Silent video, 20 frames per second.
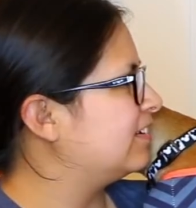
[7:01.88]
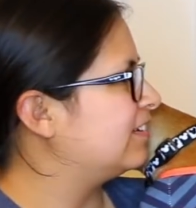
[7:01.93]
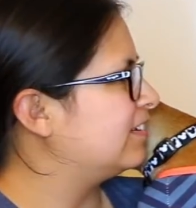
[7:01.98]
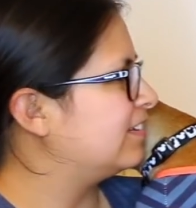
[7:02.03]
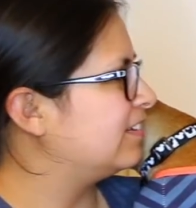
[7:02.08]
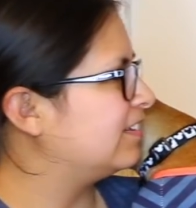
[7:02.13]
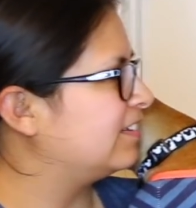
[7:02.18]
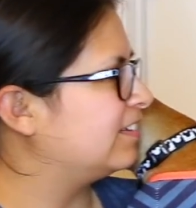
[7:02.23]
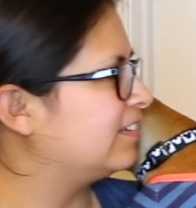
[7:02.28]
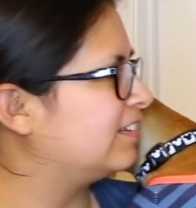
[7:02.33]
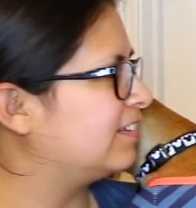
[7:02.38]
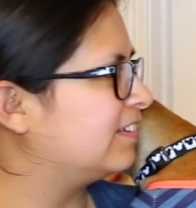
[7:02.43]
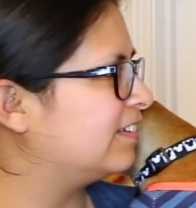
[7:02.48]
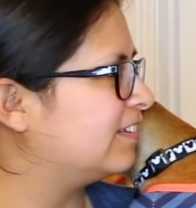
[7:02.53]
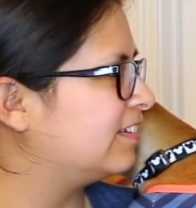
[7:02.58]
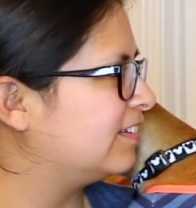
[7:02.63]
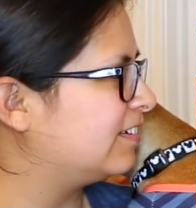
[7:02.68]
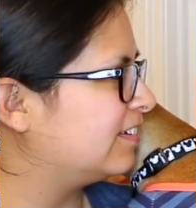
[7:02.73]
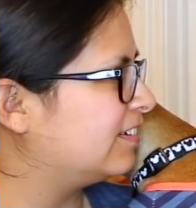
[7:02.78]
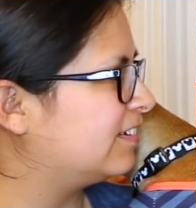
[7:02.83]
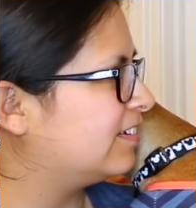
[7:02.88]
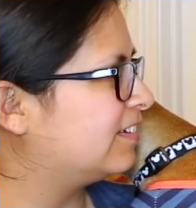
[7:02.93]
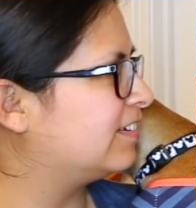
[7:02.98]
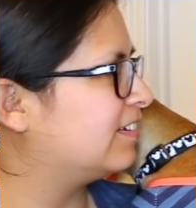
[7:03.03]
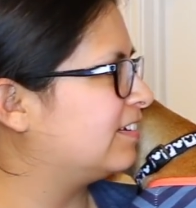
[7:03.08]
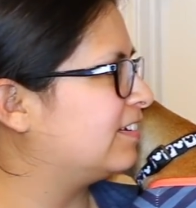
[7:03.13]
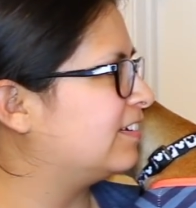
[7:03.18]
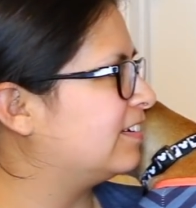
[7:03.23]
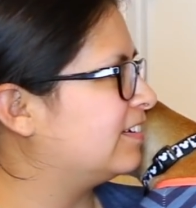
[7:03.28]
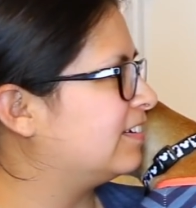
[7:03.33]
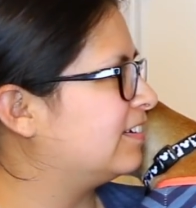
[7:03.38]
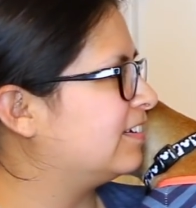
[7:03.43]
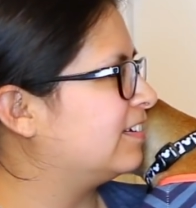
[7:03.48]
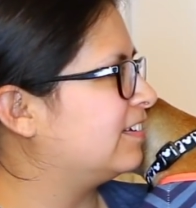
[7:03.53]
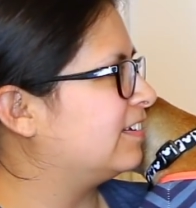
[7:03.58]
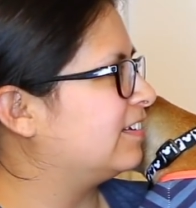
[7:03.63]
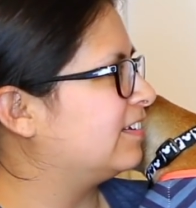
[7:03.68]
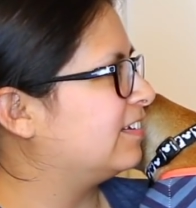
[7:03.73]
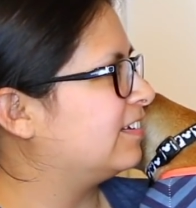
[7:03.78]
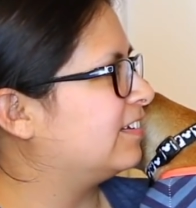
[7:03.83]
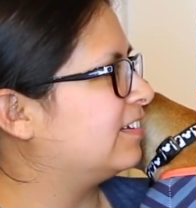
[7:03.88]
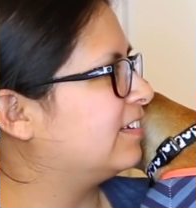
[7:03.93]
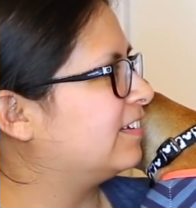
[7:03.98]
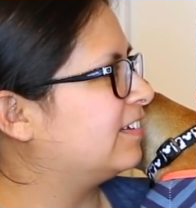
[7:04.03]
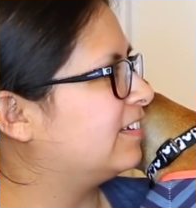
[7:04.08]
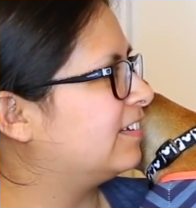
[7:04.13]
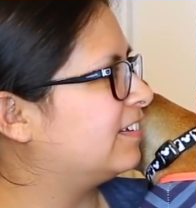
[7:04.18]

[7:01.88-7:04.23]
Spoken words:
(silent)